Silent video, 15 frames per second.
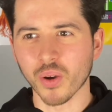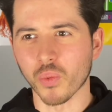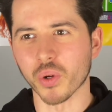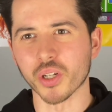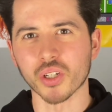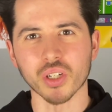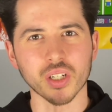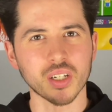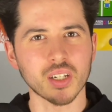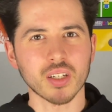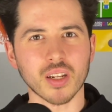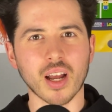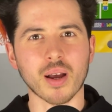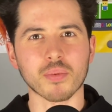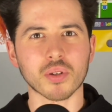which is
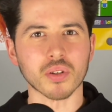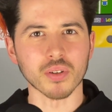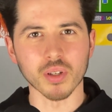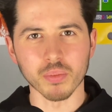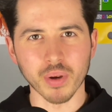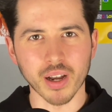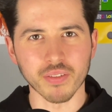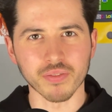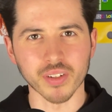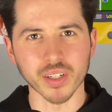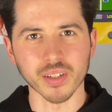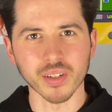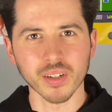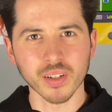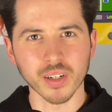absolutely baffling.
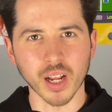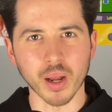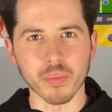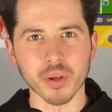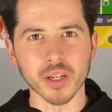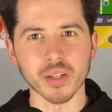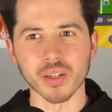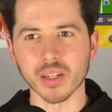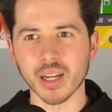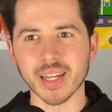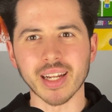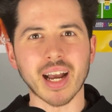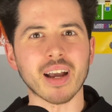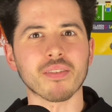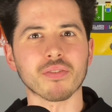I mean,
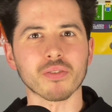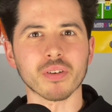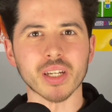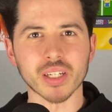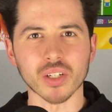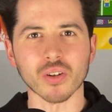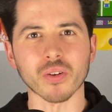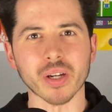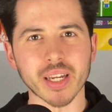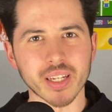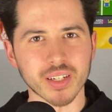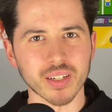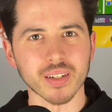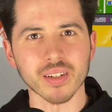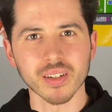either is or it
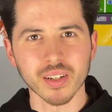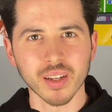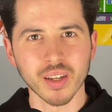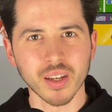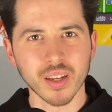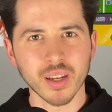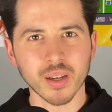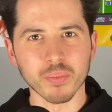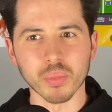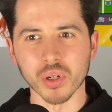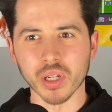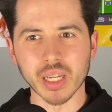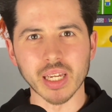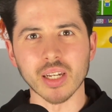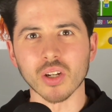isn't.
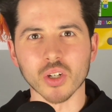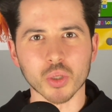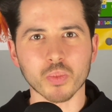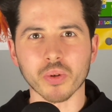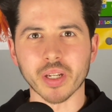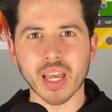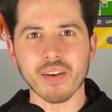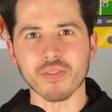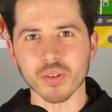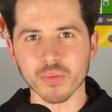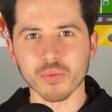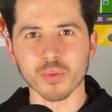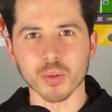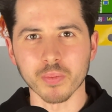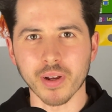But it looks pretty evident
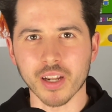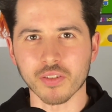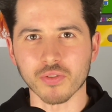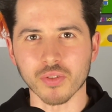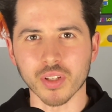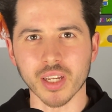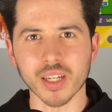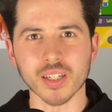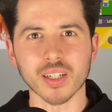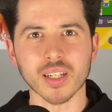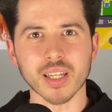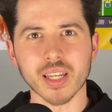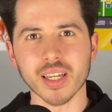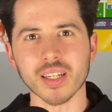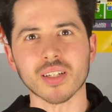from the past few years that
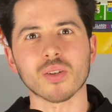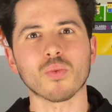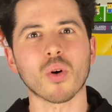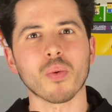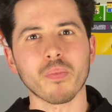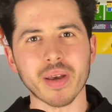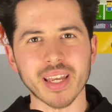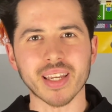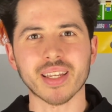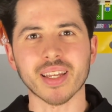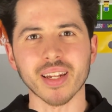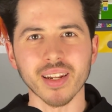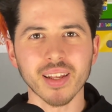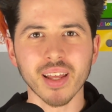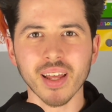he is the one making